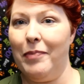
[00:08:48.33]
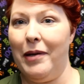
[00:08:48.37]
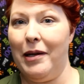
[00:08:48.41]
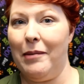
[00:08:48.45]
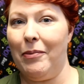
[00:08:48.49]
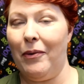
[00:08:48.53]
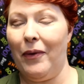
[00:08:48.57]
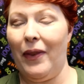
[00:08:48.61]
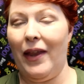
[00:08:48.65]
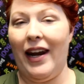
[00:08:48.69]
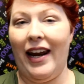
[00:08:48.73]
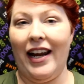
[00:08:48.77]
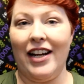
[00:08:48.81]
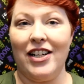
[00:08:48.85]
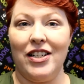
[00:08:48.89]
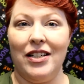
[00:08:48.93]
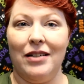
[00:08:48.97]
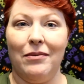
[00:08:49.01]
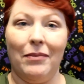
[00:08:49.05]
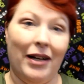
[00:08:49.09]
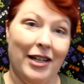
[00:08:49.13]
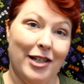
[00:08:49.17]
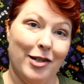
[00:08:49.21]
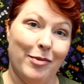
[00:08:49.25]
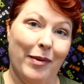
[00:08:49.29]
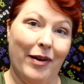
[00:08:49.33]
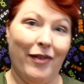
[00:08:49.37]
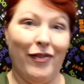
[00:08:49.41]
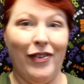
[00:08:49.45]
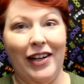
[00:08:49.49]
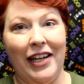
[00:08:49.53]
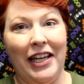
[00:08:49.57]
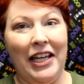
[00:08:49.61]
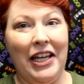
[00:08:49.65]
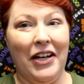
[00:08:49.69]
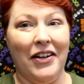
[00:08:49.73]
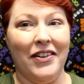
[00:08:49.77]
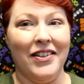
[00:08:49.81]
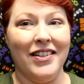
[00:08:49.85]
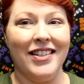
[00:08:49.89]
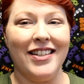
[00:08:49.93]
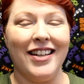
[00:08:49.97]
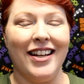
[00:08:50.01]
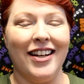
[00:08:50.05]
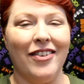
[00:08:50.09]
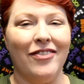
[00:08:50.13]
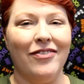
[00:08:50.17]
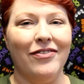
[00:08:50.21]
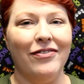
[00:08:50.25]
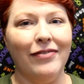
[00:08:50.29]
people that actually watch my videos
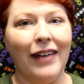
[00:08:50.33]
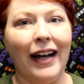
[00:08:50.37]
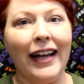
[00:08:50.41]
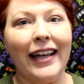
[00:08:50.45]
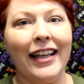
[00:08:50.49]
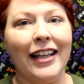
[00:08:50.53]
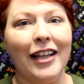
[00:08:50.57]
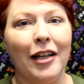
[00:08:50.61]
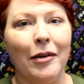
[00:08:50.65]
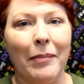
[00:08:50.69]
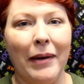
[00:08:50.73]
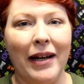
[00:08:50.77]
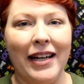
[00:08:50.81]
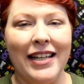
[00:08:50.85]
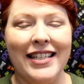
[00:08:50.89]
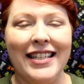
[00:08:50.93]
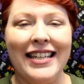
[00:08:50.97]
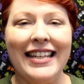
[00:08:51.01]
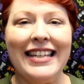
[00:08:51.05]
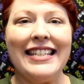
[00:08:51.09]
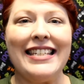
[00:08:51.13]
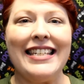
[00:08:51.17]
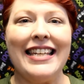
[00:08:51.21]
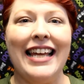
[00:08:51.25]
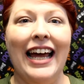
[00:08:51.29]
on a regular basis,